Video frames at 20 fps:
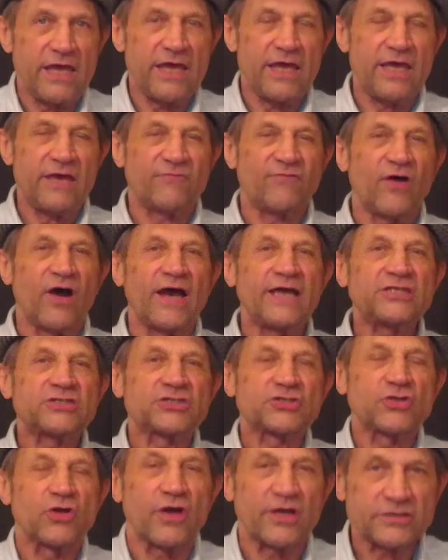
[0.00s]
if I
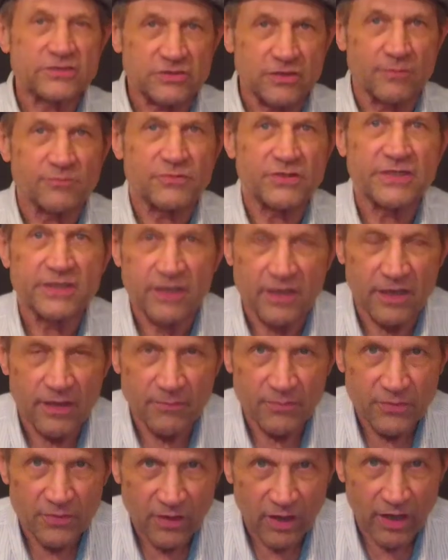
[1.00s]
start something
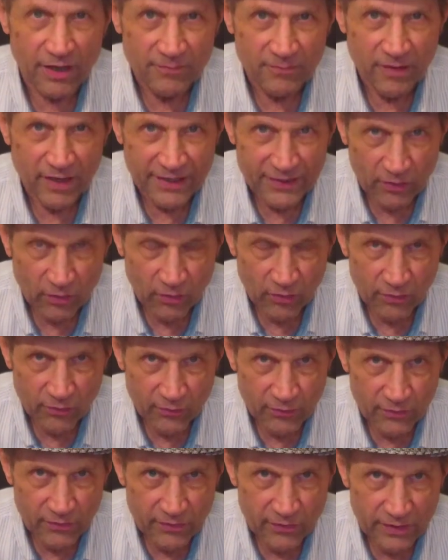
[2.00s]
up on my
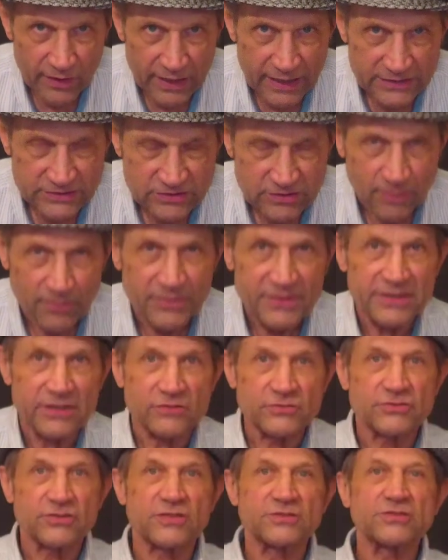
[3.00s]
own and somebody
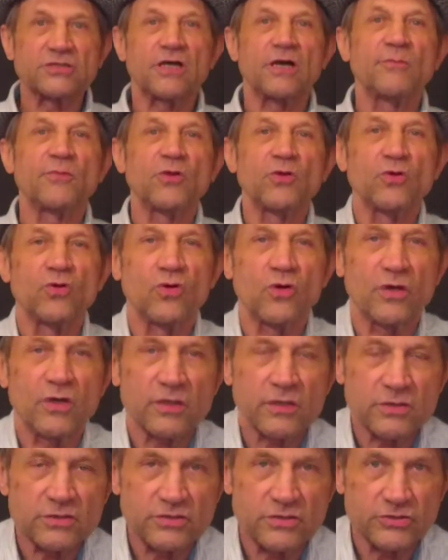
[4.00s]
else doesn't come
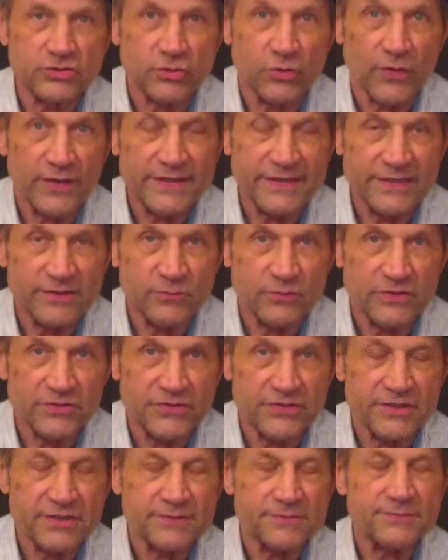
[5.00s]
along to join in
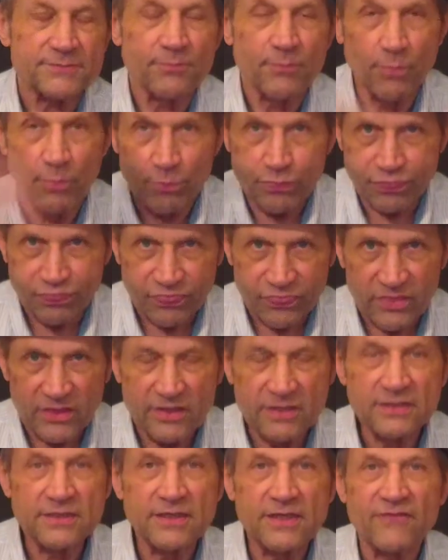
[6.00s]
with it,
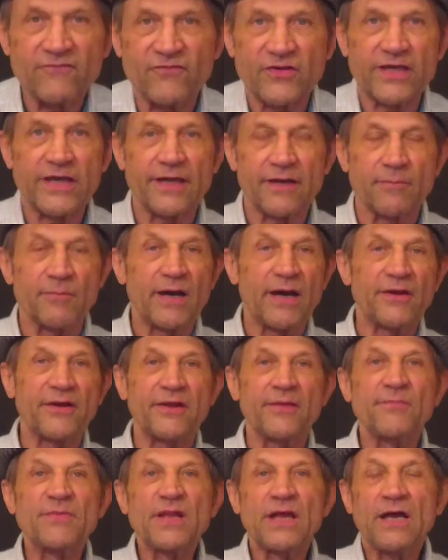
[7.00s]
forget about
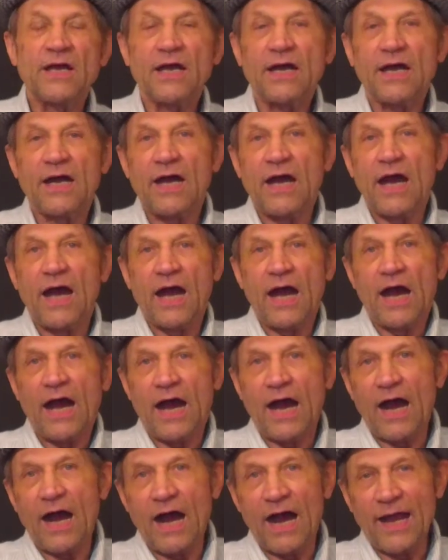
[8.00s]
it.
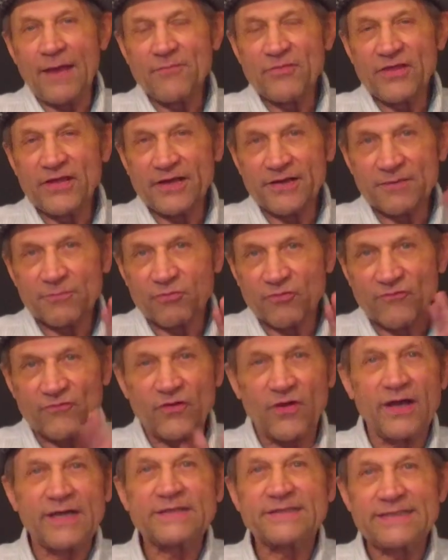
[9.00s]
I'm there to
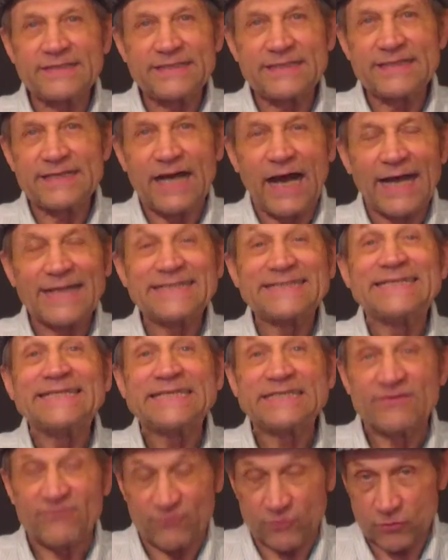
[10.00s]
provide the
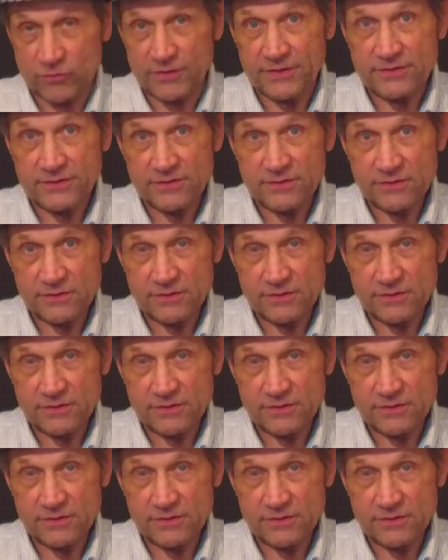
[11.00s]
idea for it.